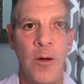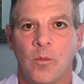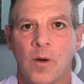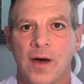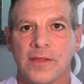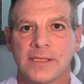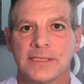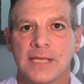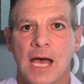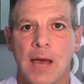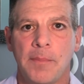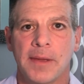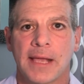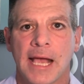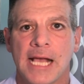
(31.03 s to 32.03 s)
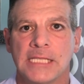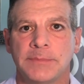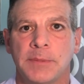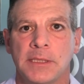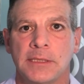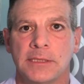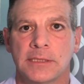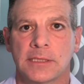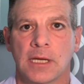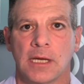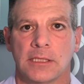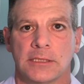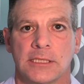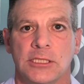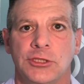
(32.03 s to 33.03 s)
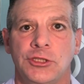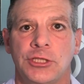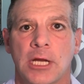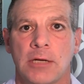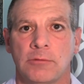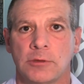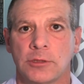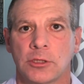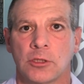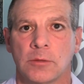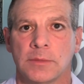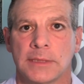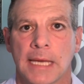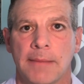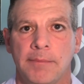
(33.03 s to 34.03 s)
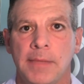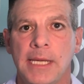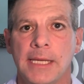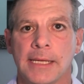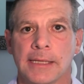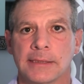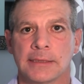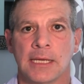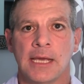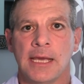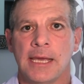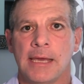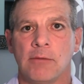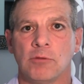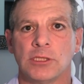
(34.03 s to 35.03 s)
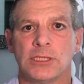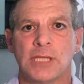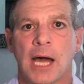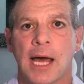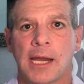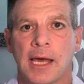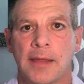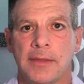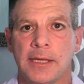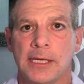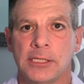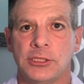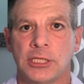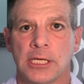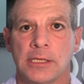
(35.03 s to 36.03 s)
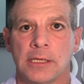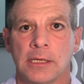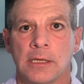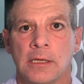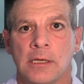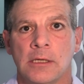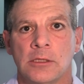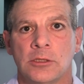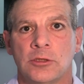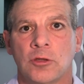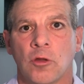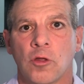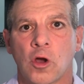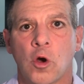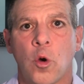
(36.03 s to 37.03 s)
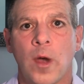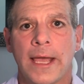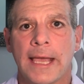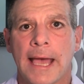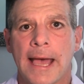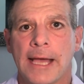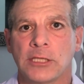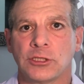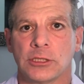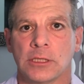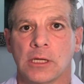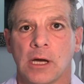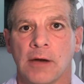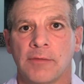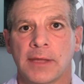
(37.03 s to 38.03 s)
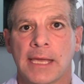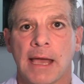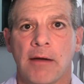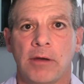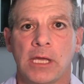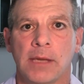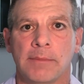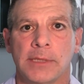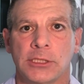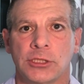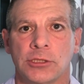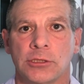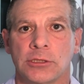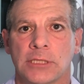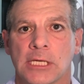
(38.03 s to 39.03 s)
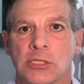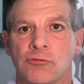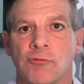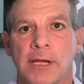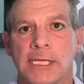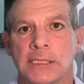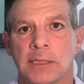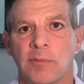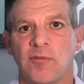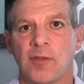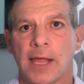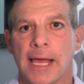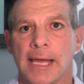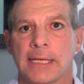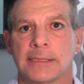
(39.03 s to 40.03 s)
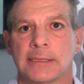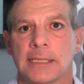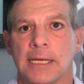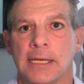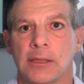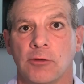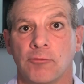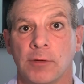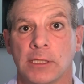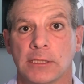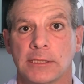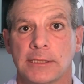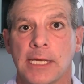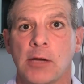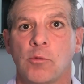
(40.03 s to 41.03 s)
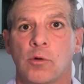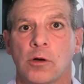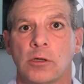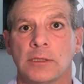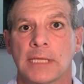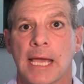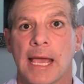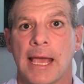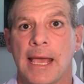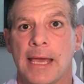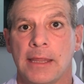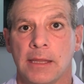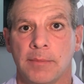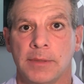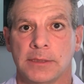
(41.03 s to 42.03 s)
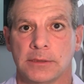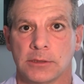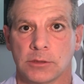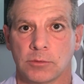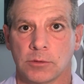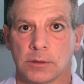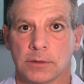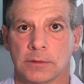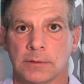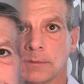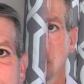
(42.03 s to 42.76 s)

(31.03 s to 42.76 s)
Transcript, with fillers: While this topic has been discussed in general terms at meetings, it was not on the agenda, so the quick action of the county commissioners has raised some flags in the real estate world and the business world.